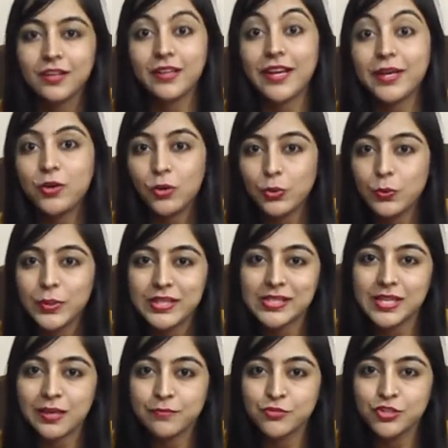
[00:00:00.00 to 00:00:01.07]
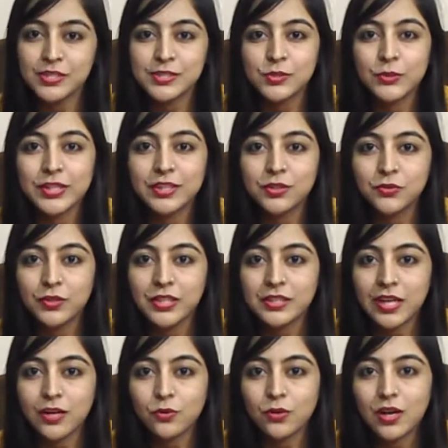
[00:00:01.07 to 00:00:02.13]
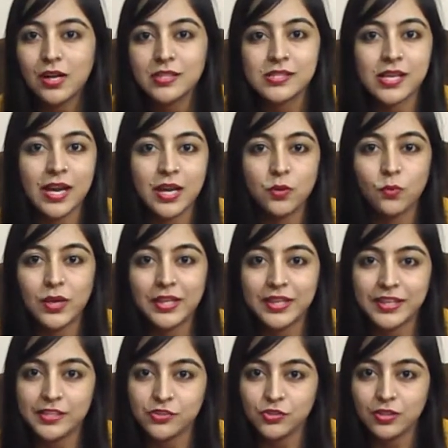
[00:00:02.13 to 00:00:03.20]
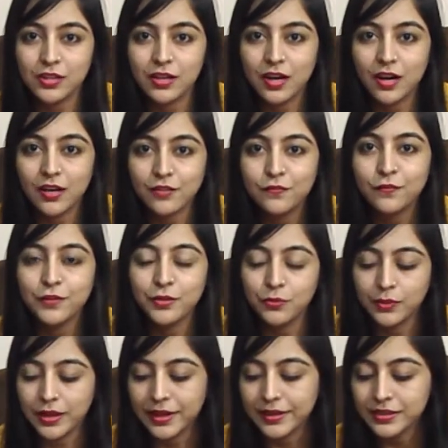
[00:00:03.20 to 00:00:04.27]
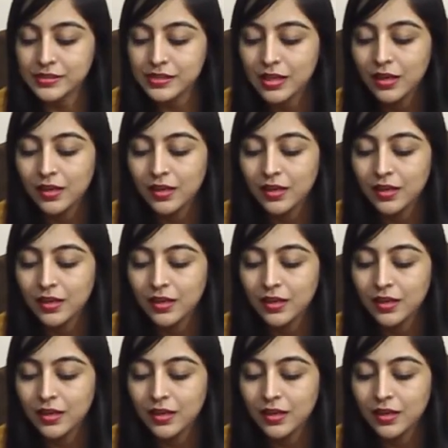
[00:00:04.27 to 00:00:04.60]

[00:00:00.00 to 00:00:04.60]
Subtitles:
Like always, I'm just doing three tarot cards and one angel card for you guys.